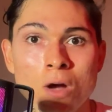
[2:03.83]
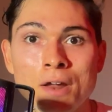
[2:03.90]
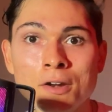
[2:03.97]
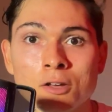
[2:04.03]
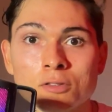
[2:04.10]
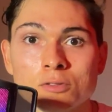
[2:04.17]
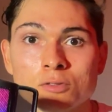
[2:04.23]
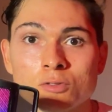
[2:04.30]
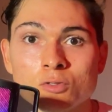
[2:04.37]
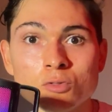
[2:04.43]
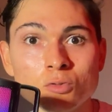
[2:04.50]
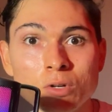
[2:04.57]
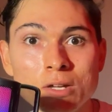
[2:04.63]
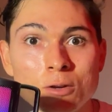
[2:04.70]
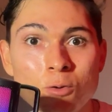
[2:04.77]
not to
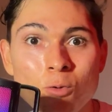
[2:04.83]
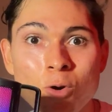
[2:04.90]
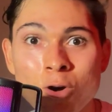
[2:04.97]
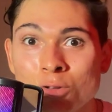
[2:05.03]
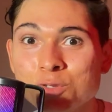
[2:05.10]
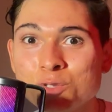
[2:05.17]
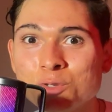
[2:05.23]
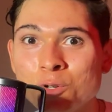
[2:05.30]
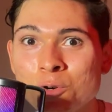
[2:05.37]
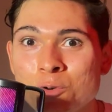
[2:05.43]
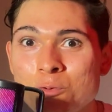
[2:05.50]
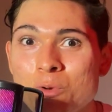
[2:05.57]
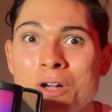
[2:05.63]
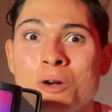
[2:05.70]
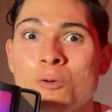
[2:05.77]
do it also
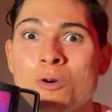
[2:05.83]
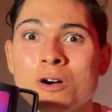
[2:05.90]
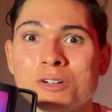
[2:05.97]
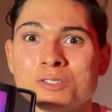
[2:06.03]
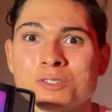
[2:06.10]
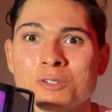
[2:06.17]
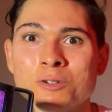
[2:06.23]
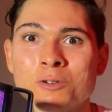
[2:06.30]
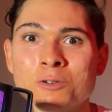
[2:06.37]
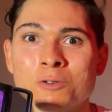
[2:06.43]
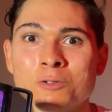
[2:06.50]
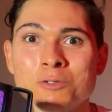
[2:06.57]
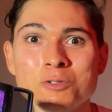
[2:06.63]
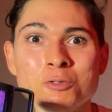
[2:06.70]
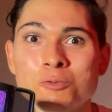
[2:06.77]
while you walk so
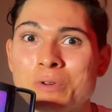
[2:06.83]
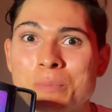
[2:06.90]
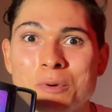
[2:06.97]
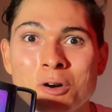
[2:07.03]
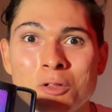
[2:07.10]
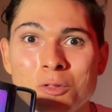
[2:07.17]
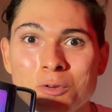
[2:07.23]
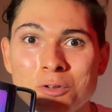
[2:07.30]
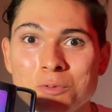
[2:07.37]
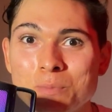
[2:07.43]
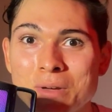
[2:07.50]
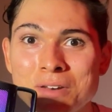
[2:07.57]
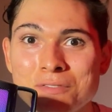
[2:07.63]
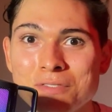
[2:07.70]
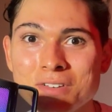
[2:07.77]
you reap all the good
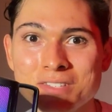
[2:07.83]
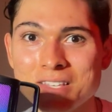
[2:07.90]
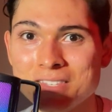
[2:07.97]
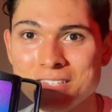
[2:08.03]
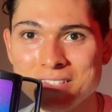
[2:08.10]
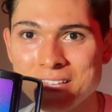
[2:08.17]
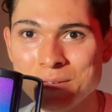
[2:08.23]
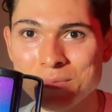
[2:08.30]
benefits at the same